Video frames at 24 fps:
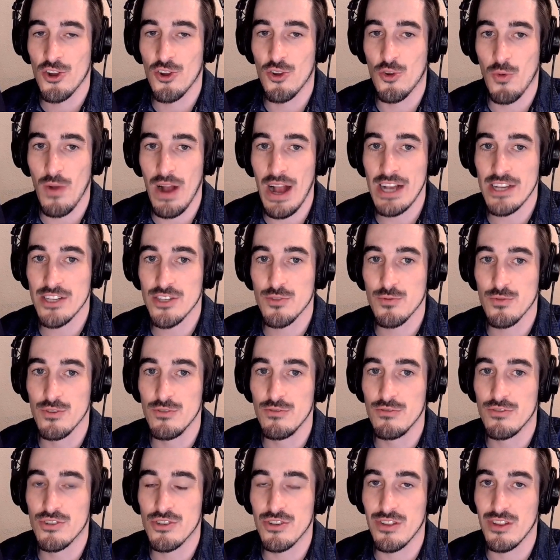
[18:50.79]

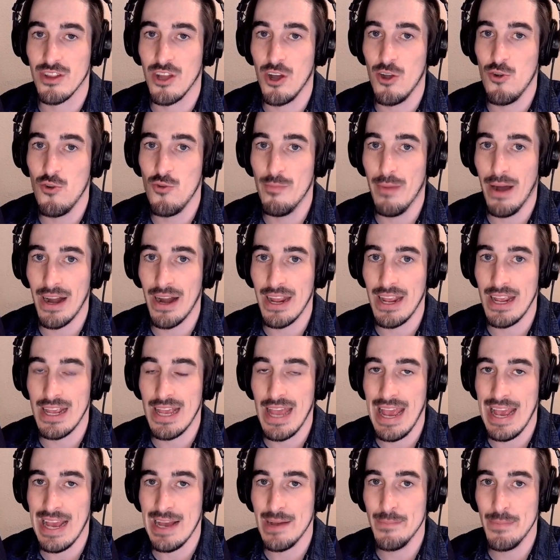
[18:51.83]
grassroots, low money
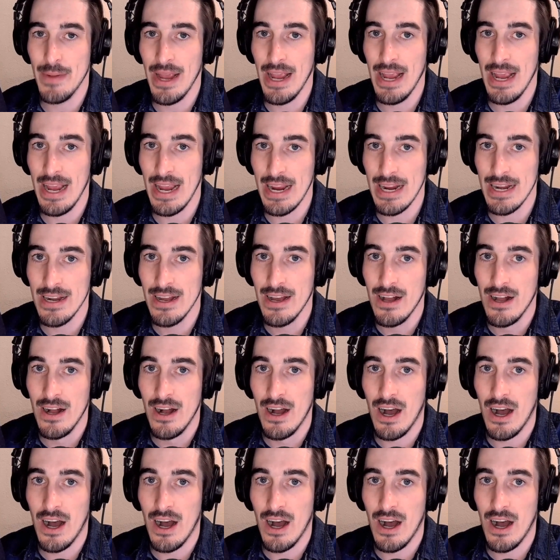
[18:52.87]
campaign